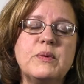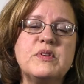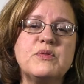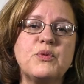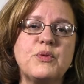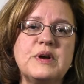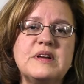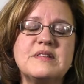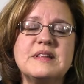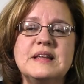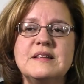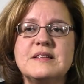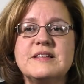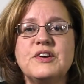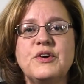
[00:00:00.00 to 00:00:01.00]
was a
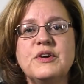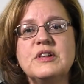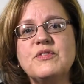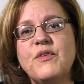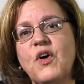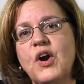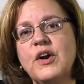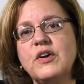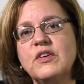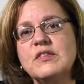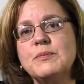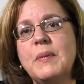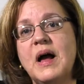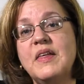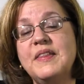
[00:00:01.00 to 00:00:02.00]
recent series of articles
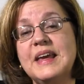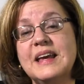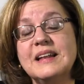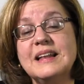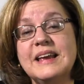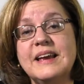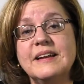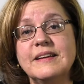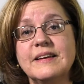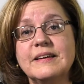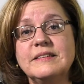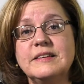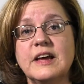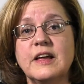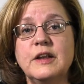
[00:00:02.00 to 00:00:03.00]
by The
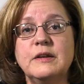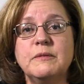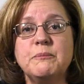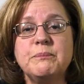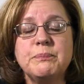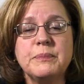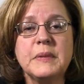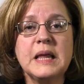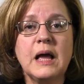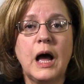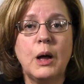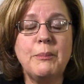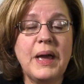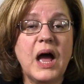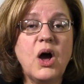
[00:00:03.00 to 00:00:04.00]
Atlantic done
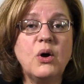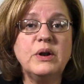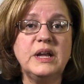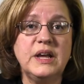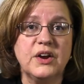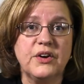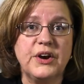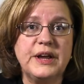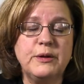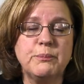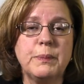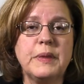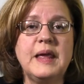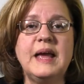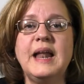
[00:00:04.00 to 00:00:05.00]
about Erie
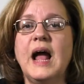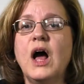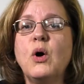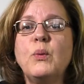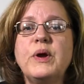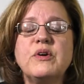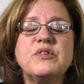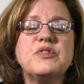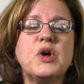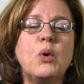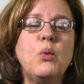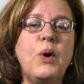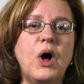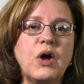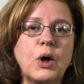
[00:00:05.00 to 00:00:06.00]
and how we are so
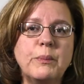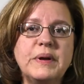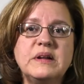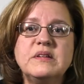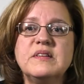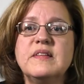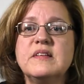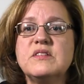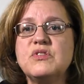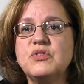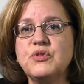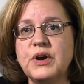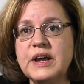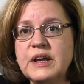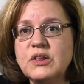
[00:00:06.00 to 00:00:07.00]
welcoming to the
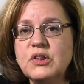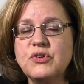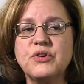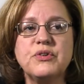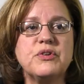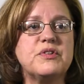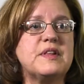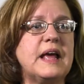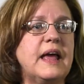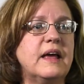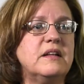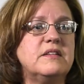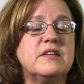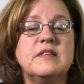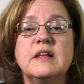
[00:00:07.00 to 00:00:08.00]
strangers
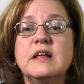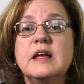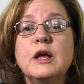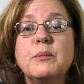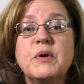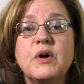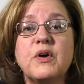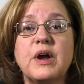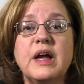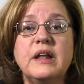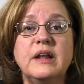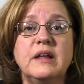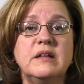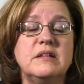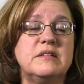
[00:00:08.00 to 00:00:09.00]
and to the
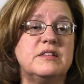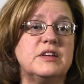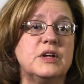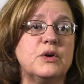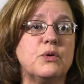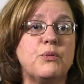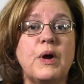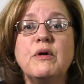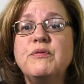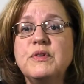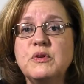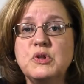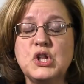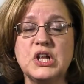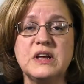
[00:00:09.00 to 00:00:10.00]
immigrant and to
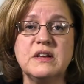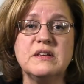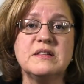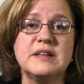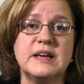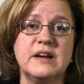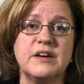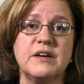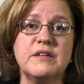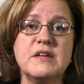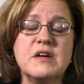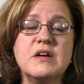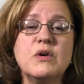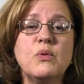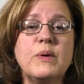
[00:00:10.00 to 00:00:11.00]
refugees here.
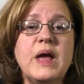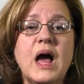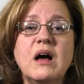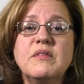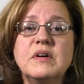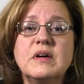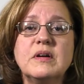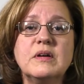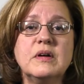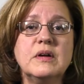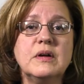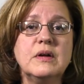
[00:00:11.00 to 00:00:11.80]
We have a